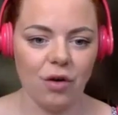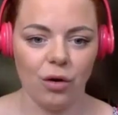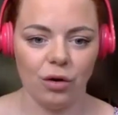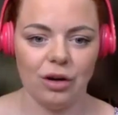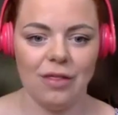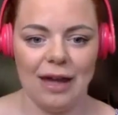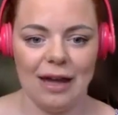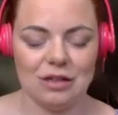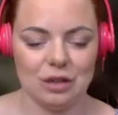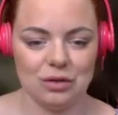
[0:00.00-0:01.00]
on their
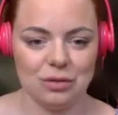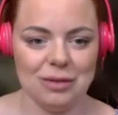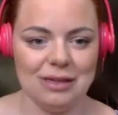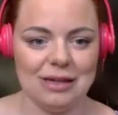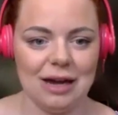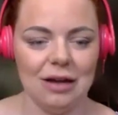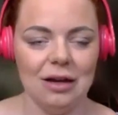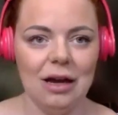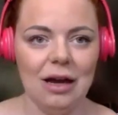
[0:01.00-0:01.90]
social media.